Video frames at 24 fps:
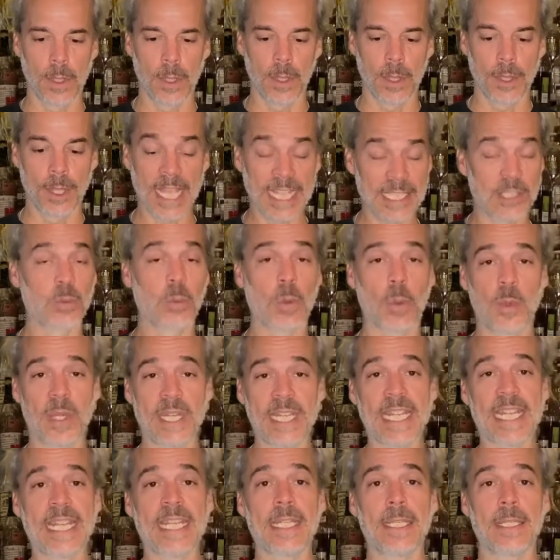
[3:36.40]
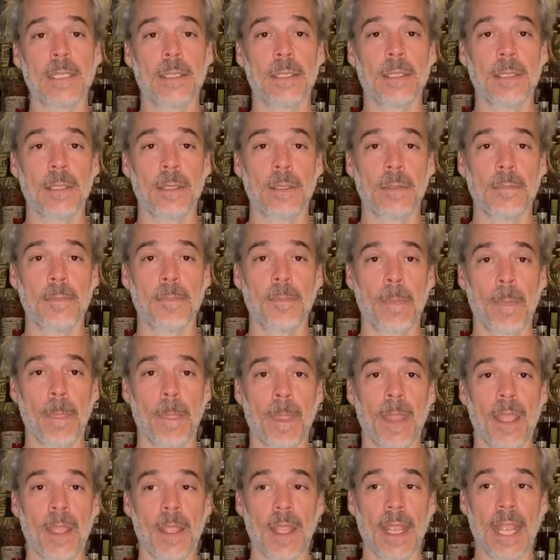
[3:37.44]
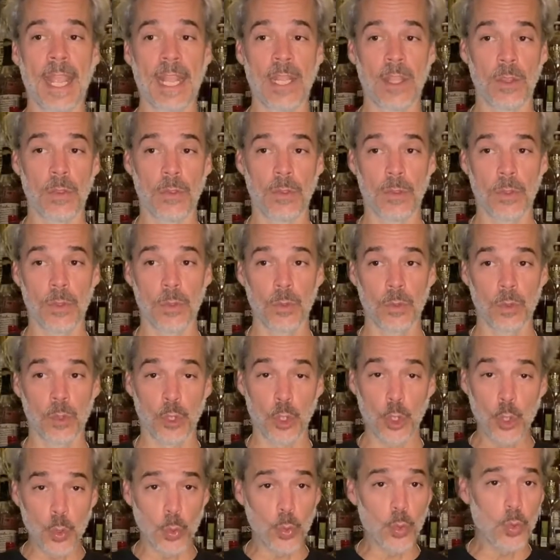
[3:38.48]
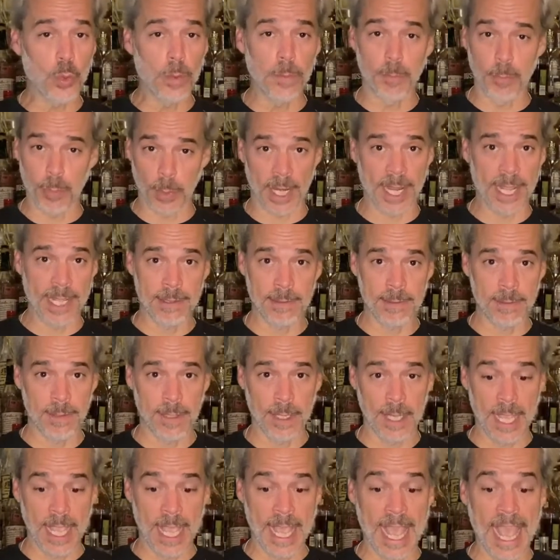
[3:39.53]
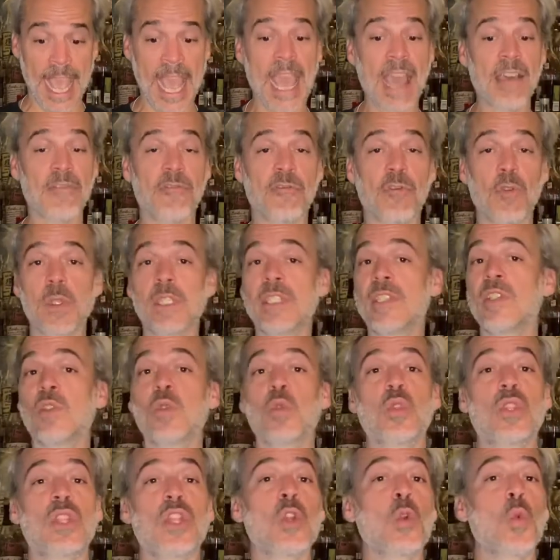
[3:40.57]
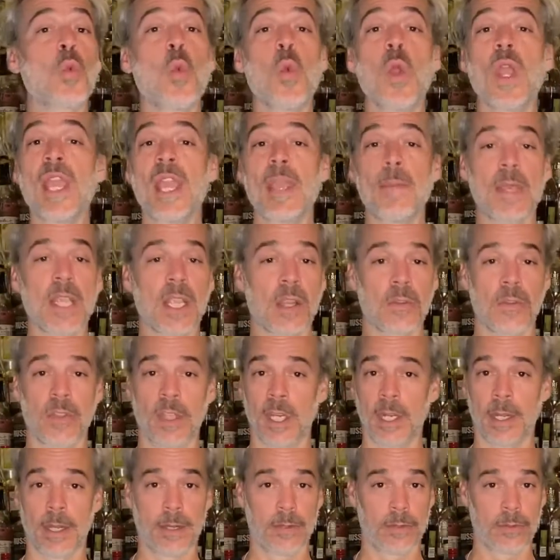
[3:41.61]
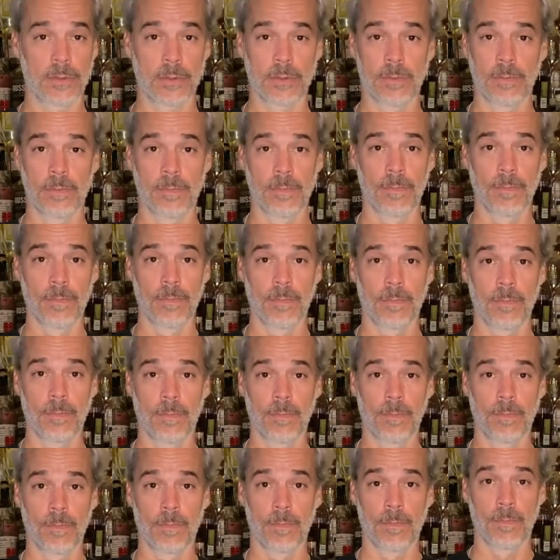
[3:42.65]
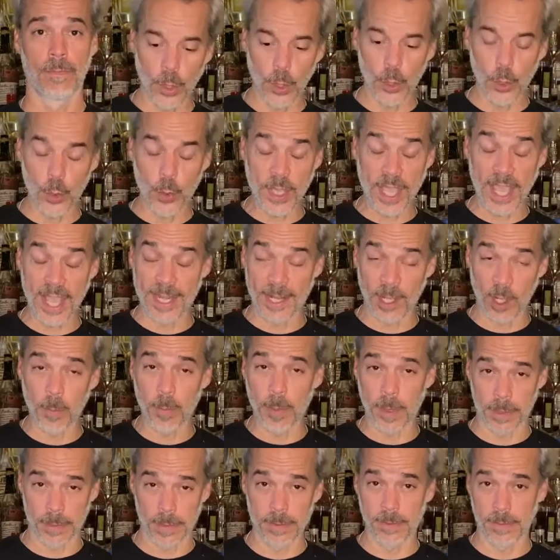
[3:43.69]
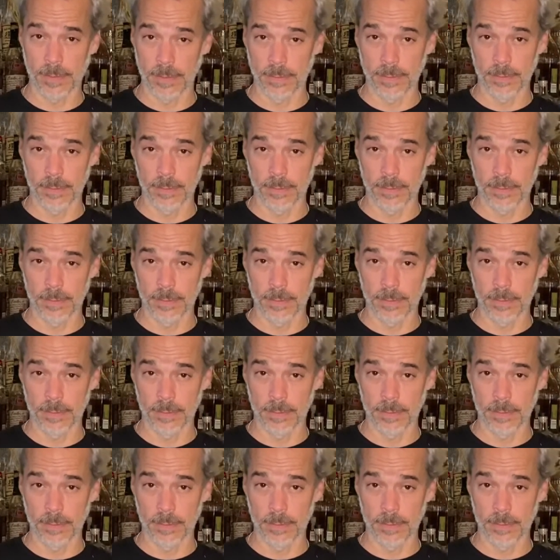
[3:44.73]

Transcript: That's what we need. And you, brands, have voices that are way bigger than ours. You can help us.